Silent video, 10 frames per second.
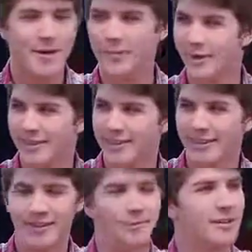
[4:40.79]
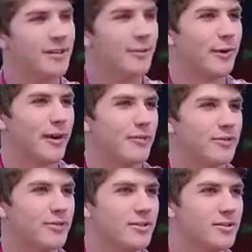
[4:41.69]
But I think being
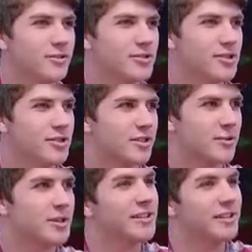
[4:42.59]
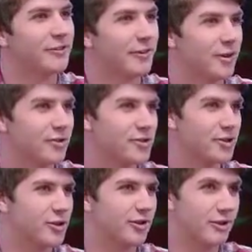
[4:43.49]
around just a completely different
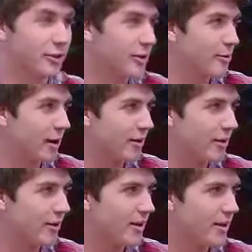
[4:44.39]
culture and learning about it